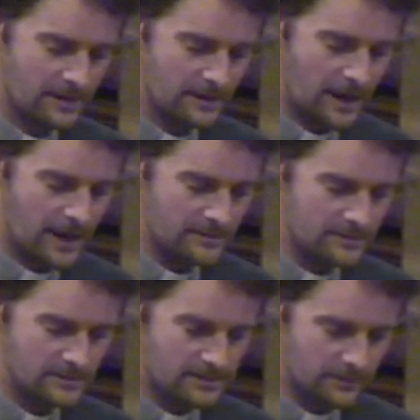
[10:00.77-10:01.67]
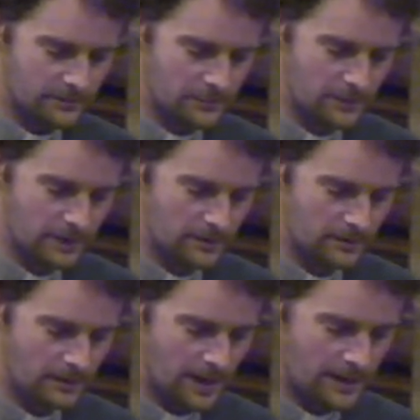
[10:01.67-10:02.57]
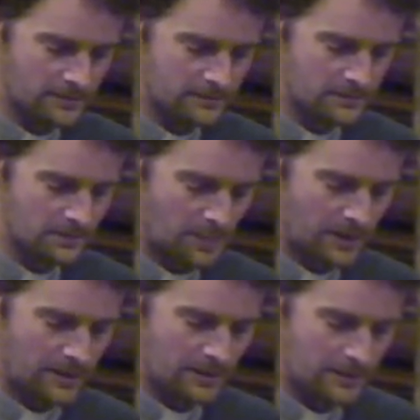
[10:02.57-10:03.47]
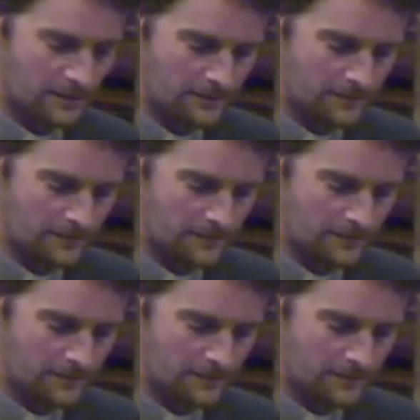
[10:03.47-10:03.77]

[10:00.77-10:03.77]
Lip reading: and suffering and pain.